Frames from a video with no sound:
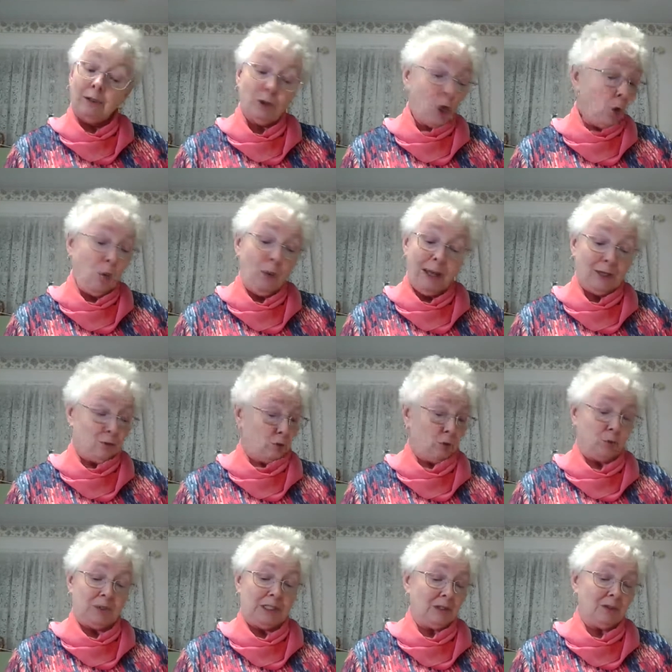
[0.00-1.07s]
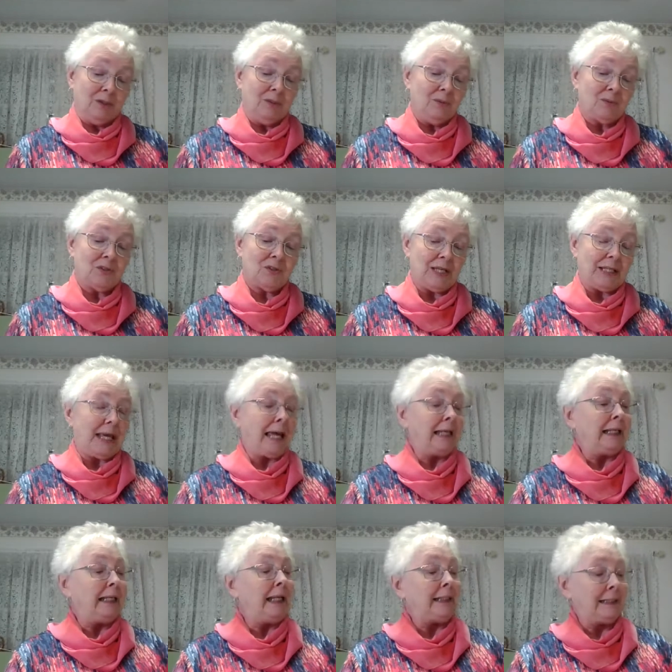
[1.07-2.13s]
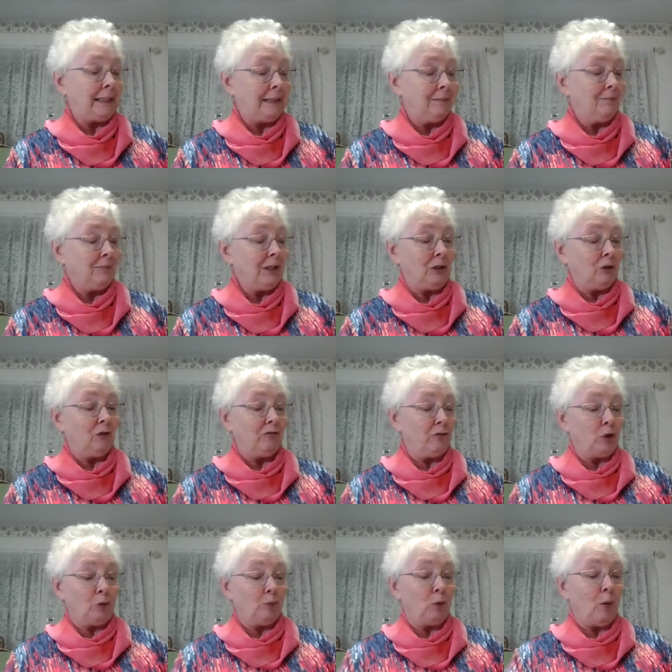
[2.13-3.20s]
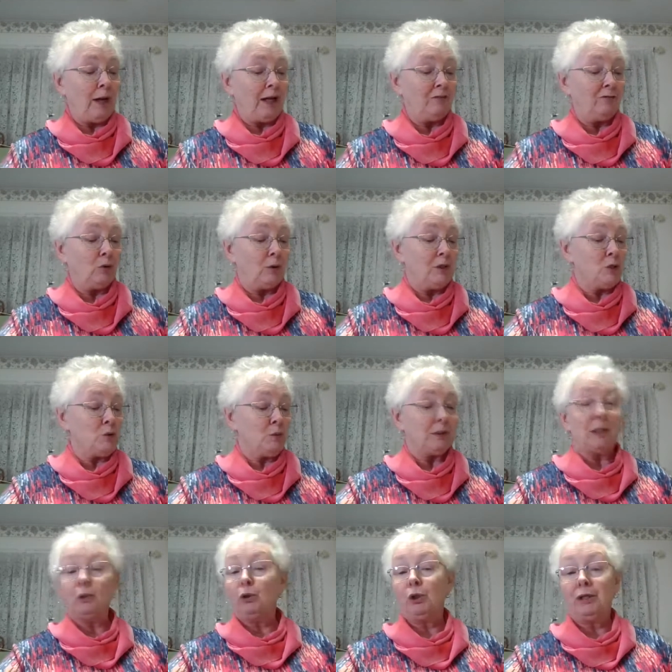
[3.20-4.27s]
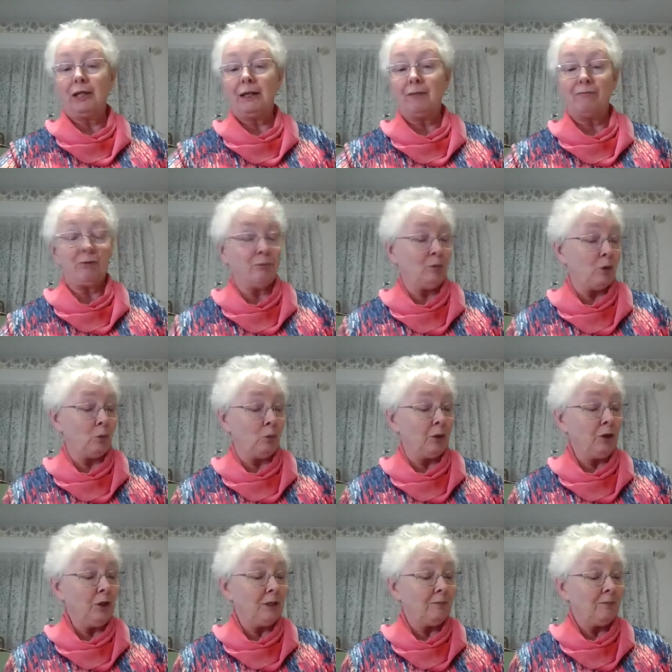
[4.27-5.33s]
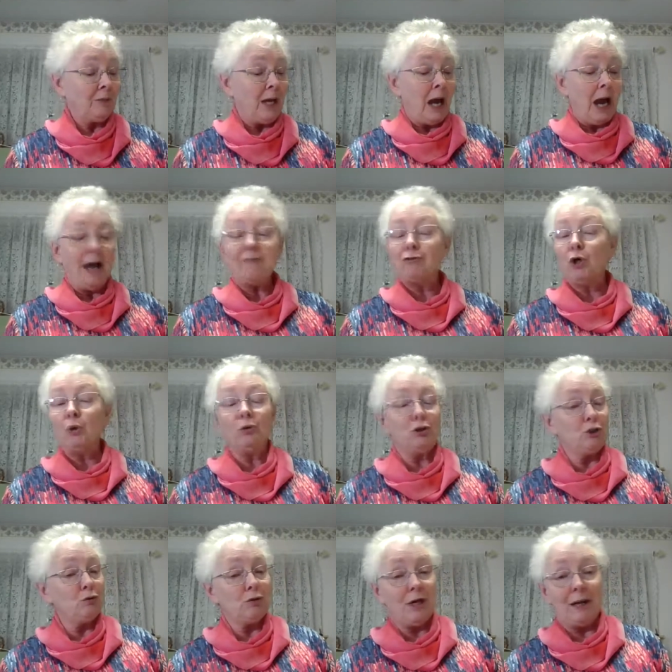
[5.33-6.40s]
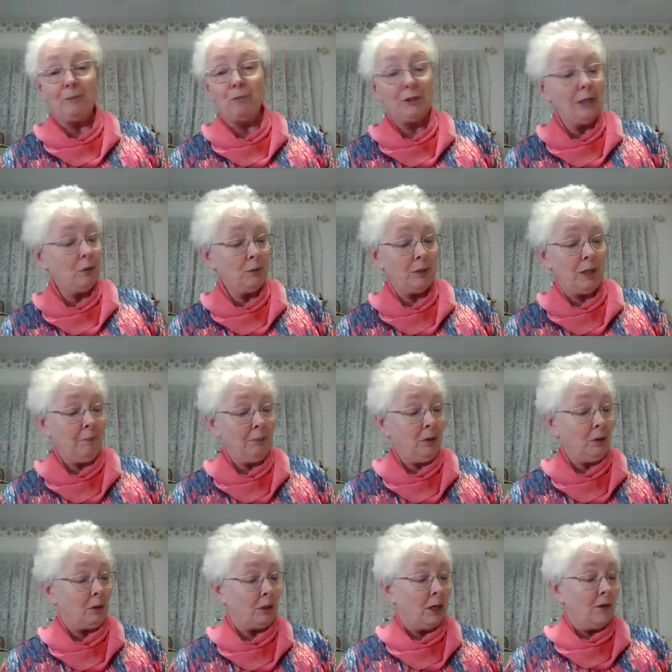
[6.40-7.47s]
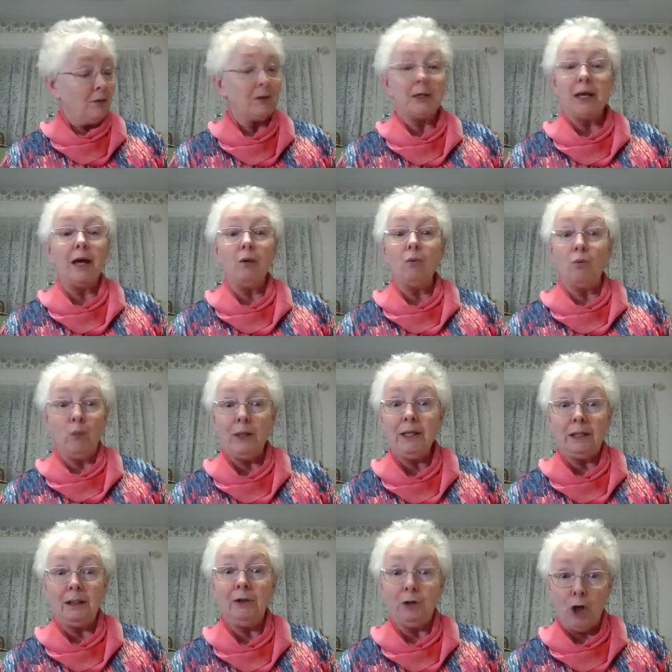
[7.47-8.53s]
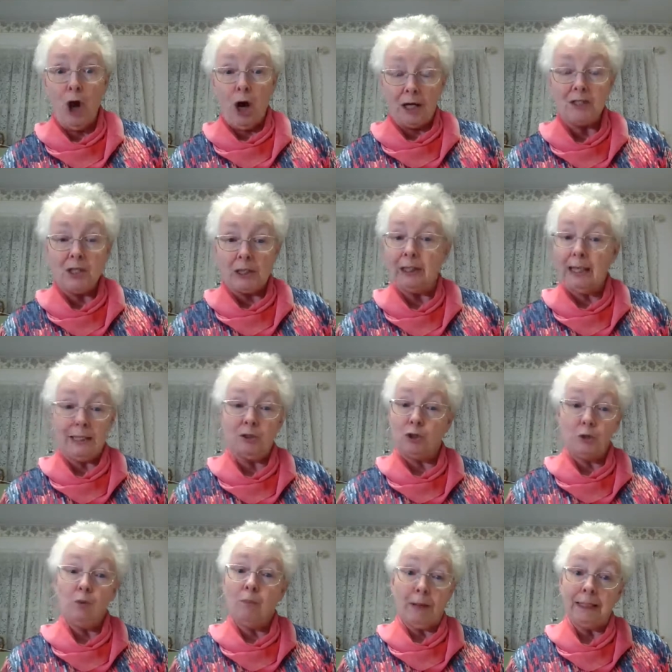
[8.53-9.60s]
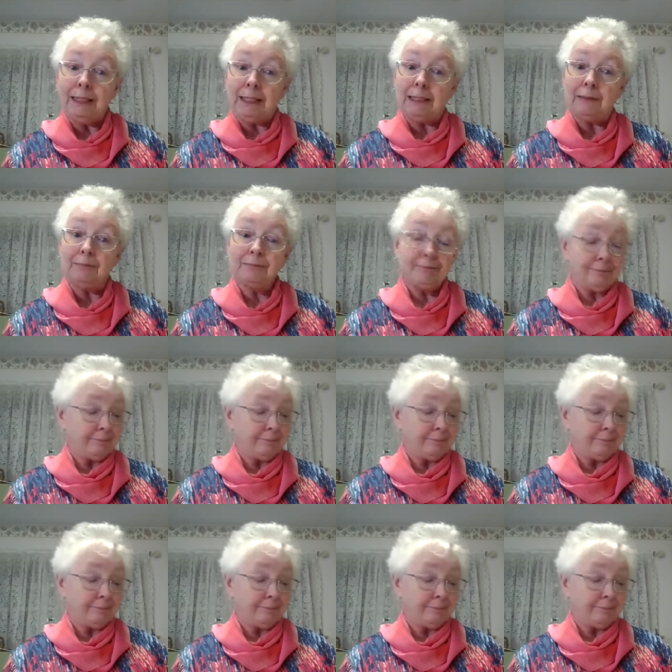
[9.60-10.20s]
"No, Andrew, dear," said Aunt Letty, in her firm, quiet voice, without looking up from her work. "I've told you time without number that I will not lend you money."